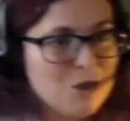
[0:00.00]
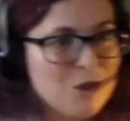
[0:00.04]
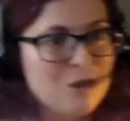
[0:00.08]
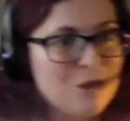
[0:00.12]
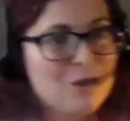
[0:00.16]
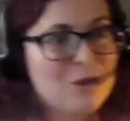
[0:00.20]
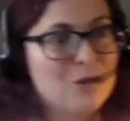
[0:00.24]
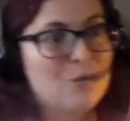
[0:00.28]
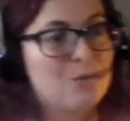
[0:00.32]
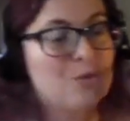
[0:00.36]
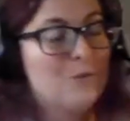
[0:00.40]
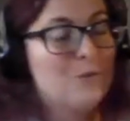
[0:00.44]

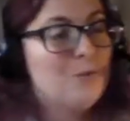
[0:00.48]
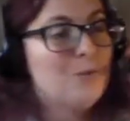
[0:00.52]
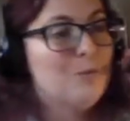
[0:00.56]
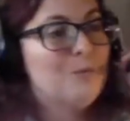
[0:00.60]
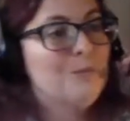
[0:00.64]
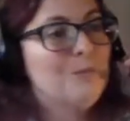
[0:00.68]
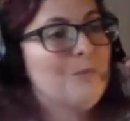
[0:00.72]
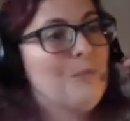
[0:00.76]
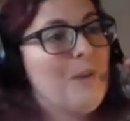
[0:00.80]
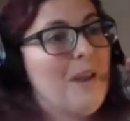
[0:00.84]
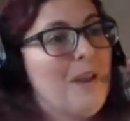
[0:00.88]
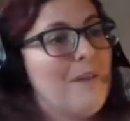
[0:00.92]
just to,
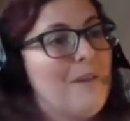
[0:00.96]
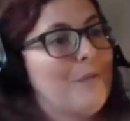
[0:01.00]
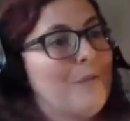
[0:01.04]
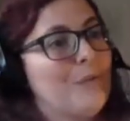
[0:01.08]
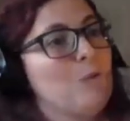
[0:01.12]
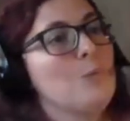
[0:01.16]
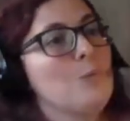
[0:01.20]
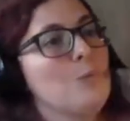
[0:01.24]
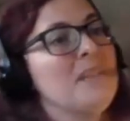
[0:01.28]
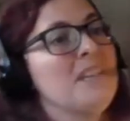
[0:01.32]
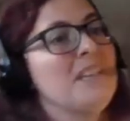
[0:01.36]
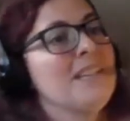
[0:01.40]
we have a
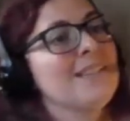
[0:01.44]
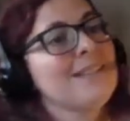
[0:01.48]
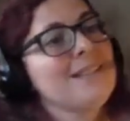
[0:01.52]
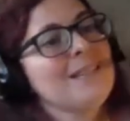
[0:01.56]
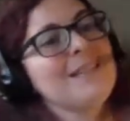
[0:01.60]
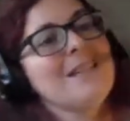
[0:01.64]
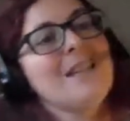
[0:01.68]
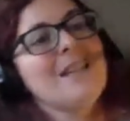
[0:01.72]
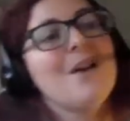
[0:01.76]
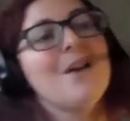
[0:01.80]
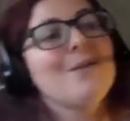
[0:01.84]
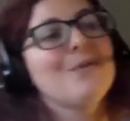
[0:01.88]
few
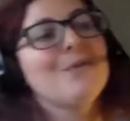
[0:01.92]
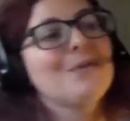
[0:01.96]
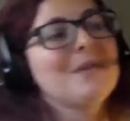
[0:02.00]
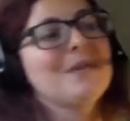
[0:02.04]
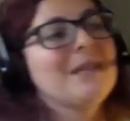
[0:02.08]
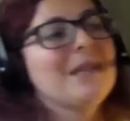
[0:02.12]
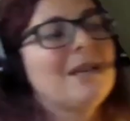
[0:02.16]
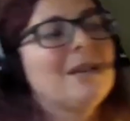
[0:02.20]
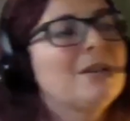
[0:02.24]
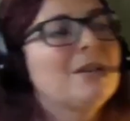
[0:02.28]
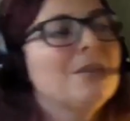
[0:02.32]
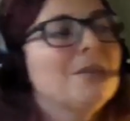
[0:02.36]
minutes
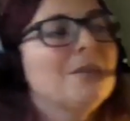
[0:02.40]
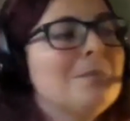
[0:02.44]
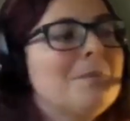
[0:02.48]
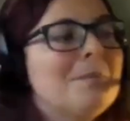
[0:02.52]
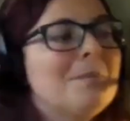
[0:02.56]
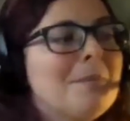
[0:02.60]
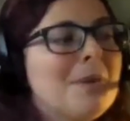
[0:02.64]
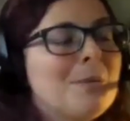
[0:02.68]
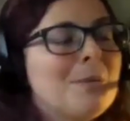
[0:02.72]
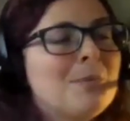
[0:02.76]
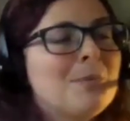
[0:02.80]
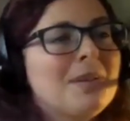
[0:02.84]
left,
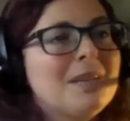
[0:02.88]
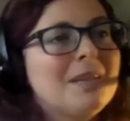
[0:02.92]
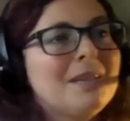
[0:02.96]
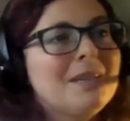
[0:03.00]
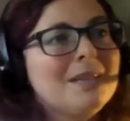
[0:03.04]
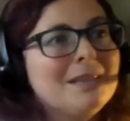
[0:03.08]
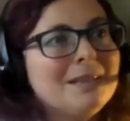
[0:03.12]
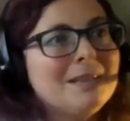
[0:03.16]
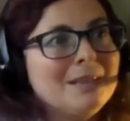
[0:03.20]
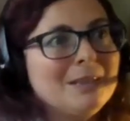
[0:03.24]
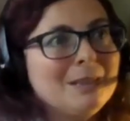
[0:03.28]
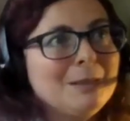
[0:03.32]

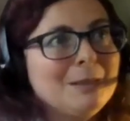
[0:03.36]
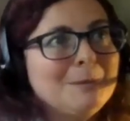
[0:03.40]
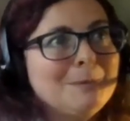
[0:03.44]
maybe